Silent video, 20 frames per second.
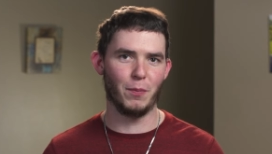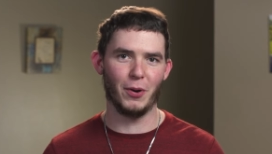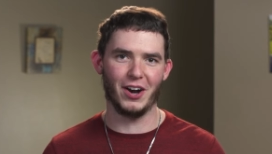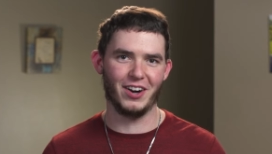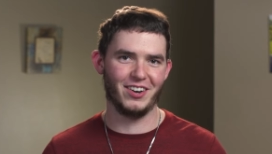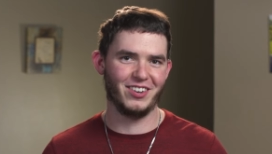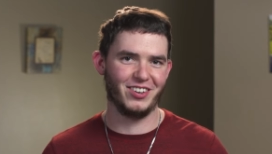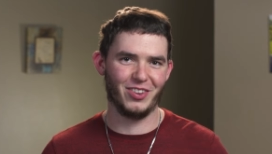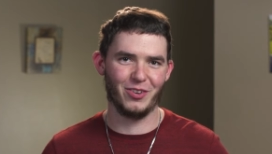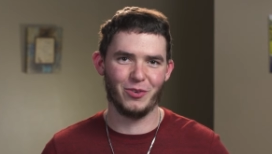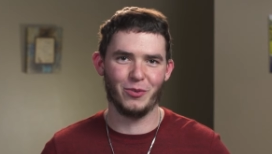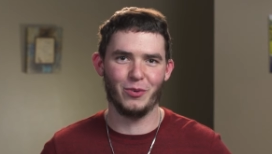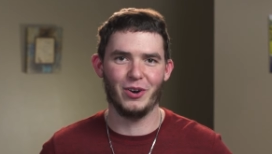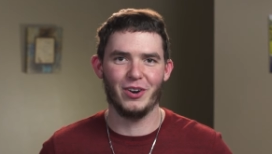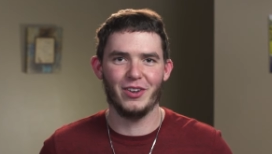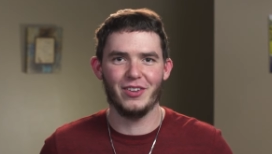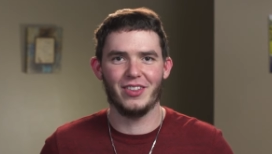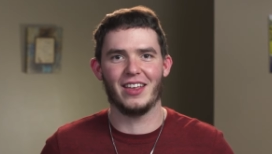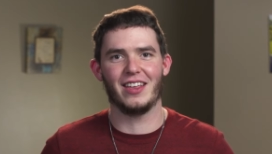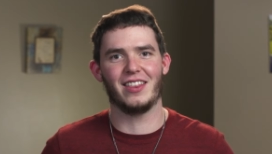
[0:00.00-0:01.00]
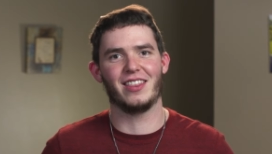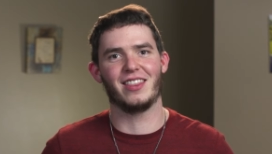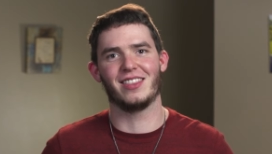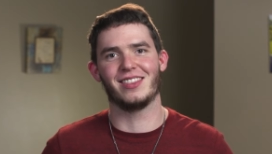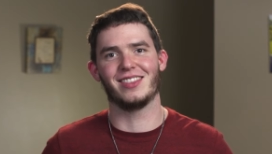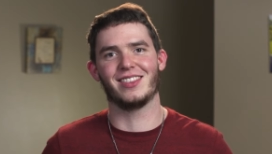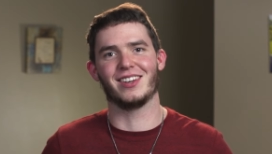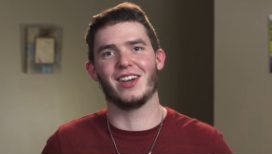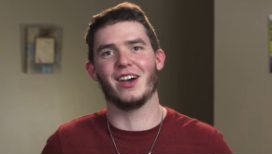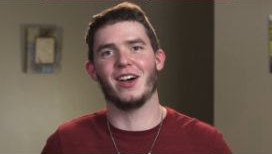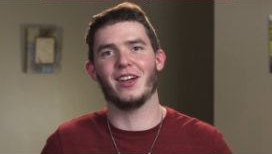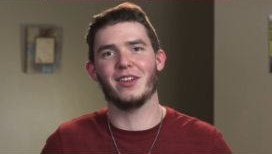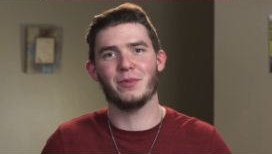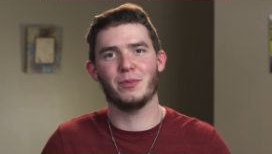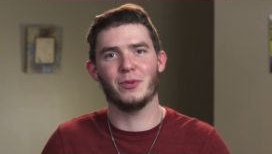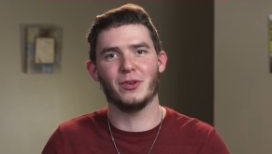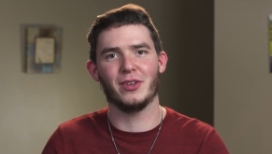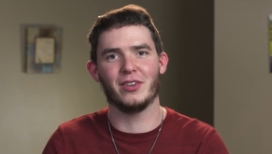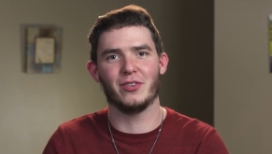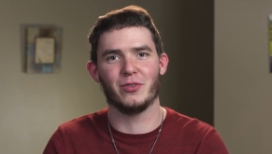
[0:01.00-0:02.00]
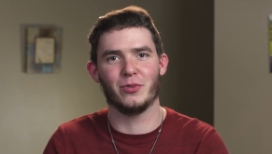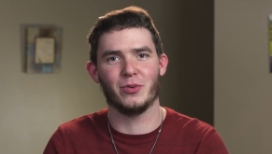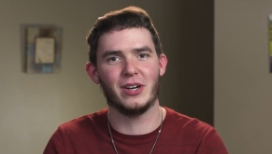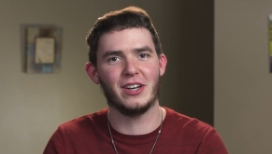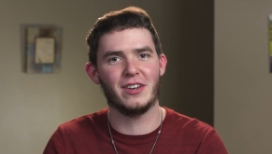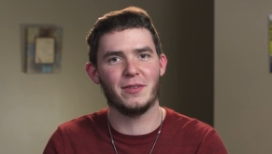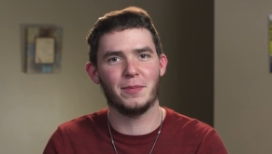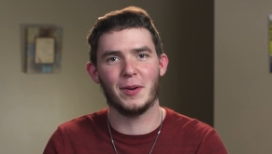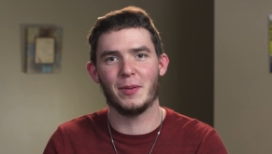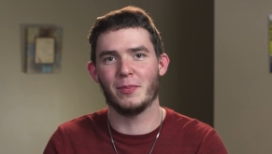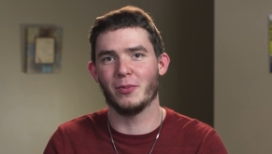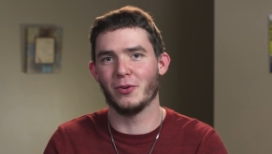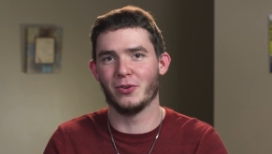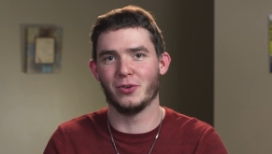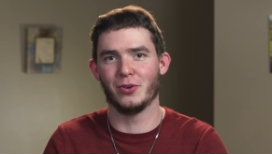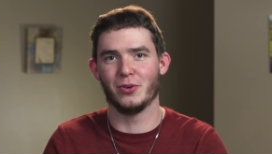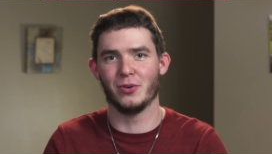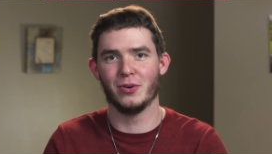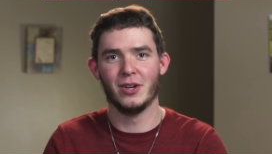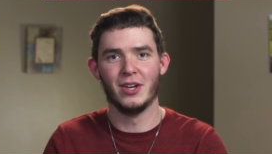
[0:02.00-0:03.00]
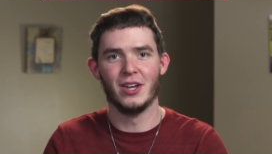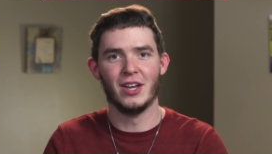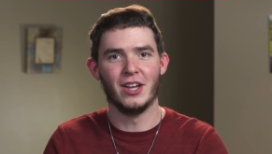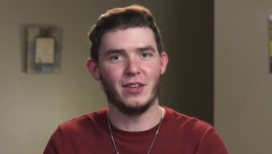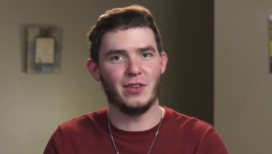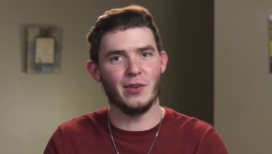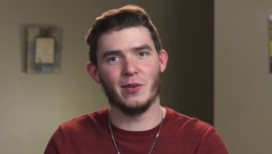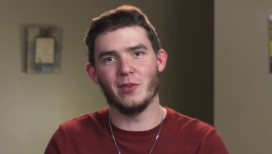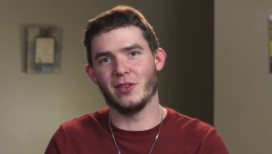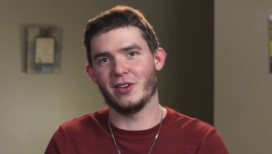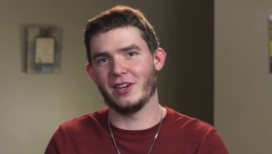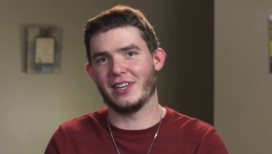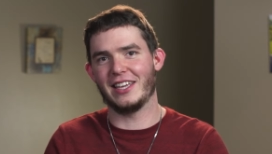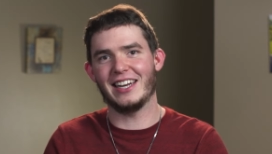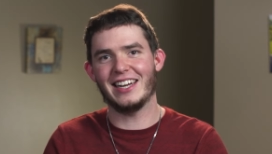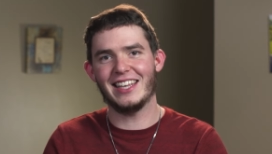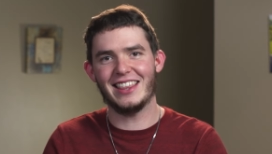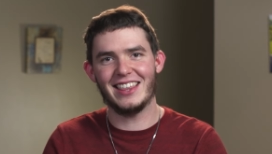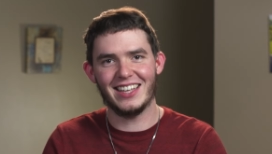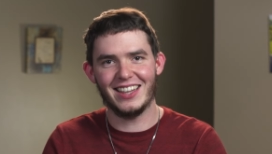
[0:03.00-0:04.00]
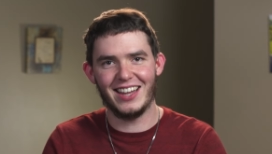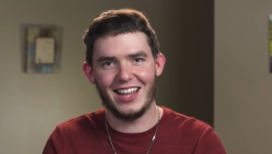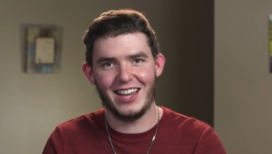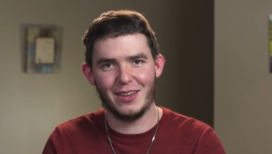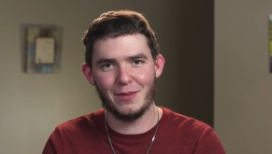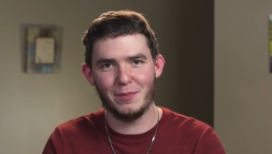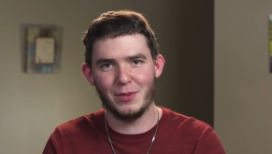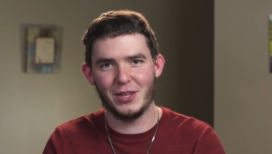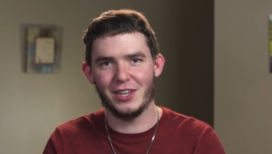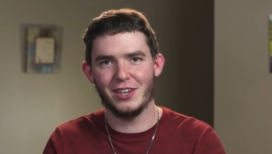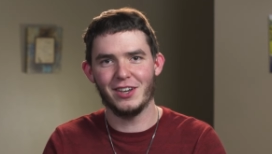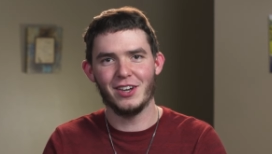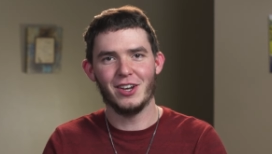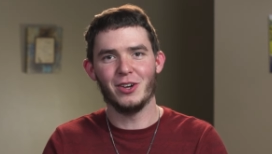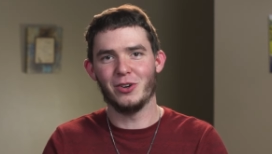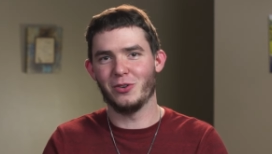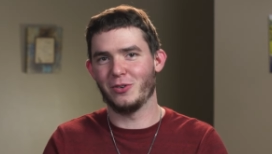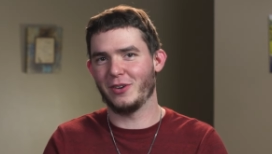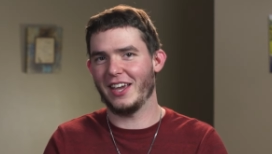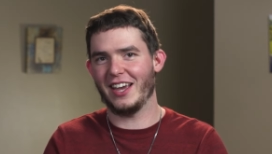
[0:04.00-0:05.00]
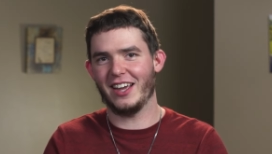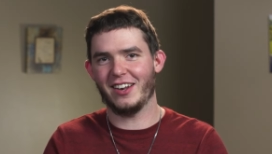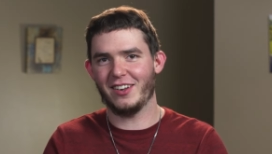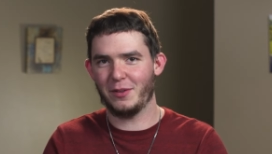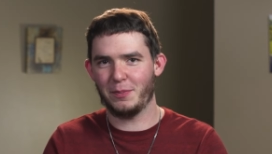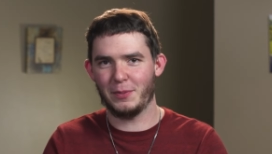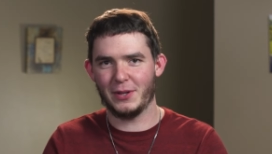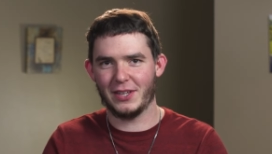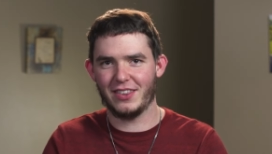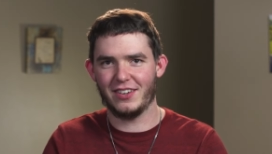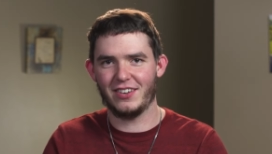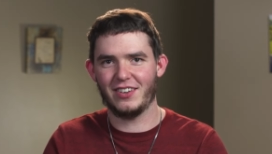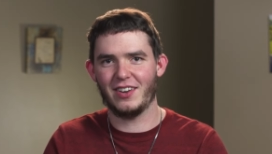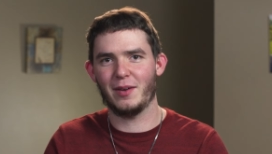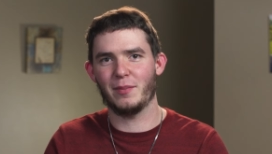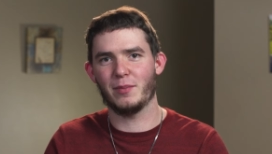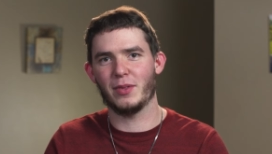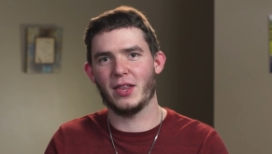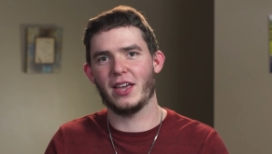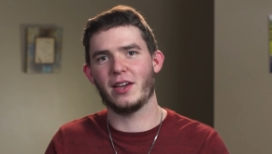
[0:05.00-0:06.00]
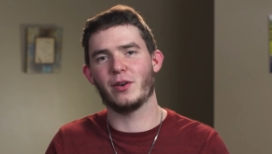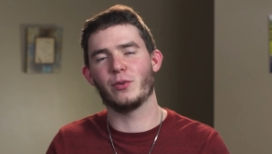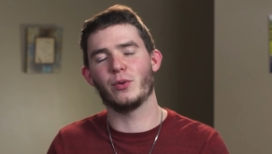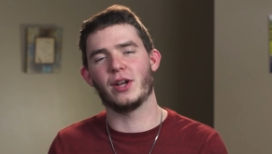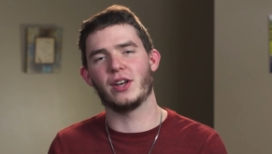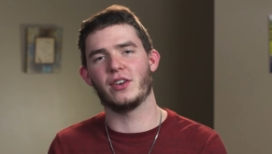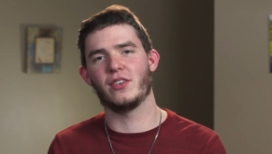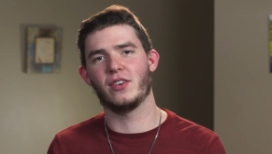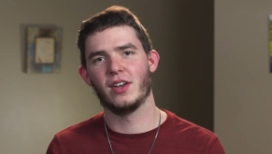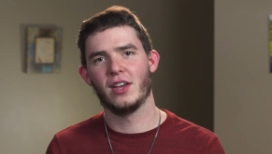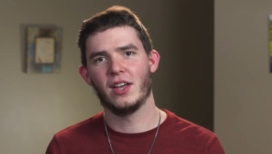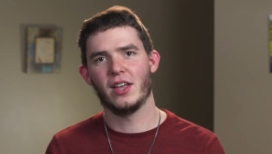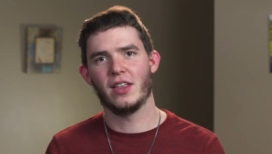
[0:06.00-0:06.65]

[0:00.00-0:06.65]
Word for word: parts of the world that the gospel has reached people who don't look anything like me, who can't speak the same language,